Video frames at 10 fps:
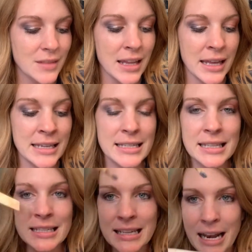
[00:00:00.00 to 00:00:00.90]
into
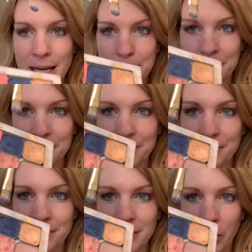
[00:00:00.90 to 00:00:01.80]
the Denim.
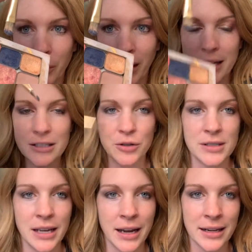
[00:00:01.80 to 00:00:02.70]
Okay, so you see
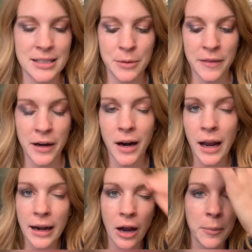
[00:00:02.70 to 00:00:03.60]
I got some on there, and
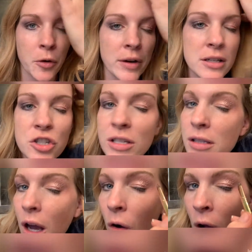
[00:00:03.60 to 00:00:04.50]
now I'm going to just
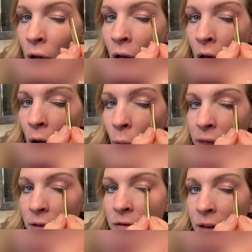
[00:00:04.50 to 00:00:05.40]
go with a
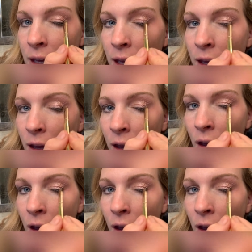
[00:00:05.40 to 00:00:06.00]
V,